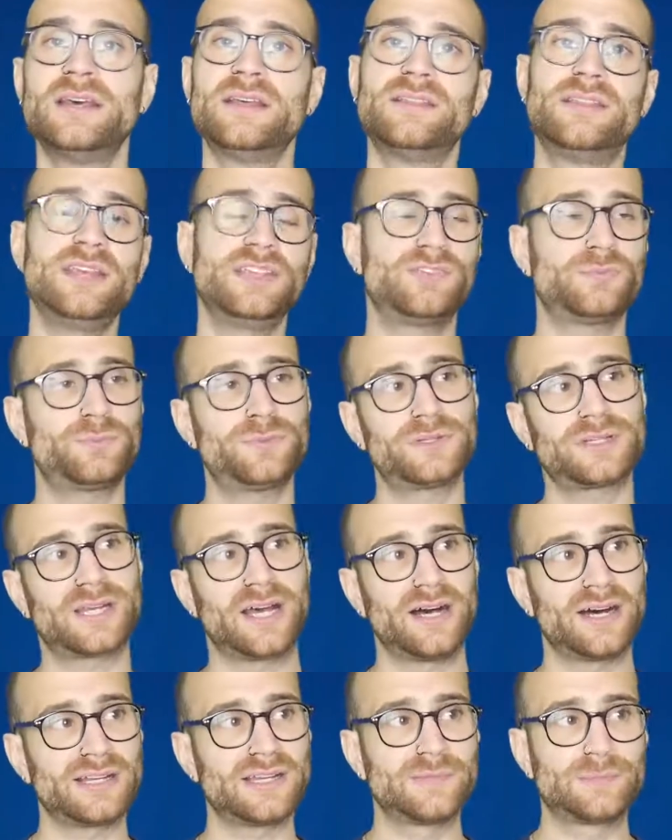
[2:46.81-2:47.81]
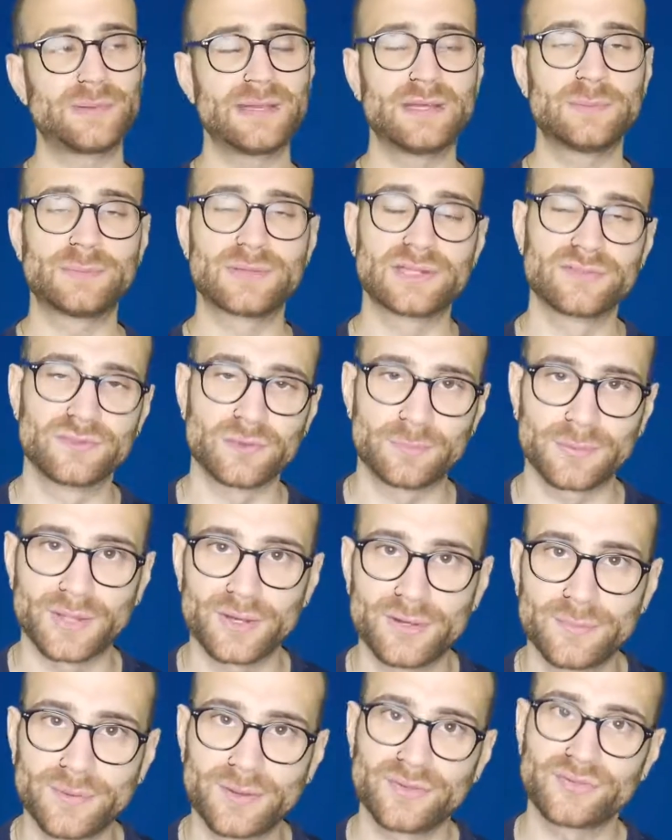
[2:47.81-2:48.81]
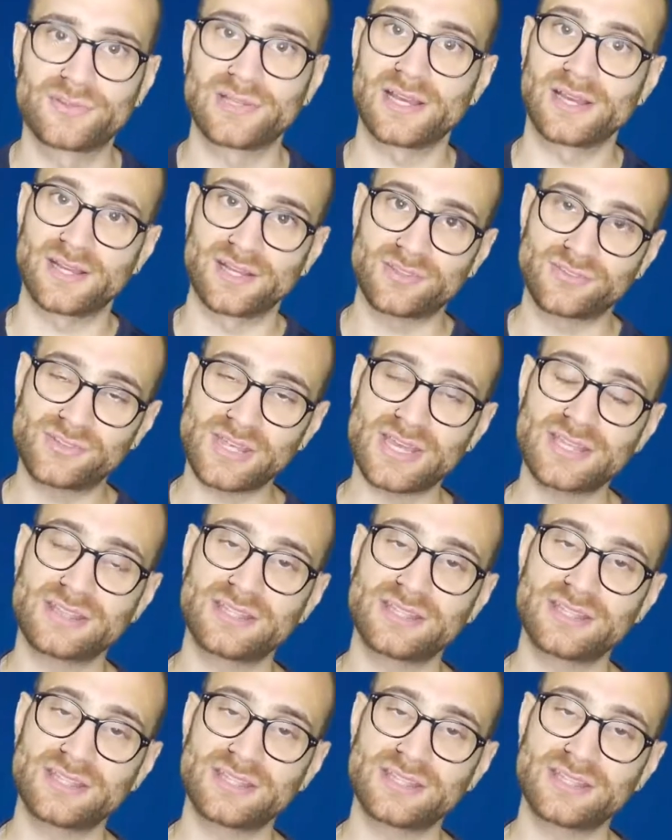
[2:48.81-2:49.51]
This would kind of be a bit of a blow because, like I said,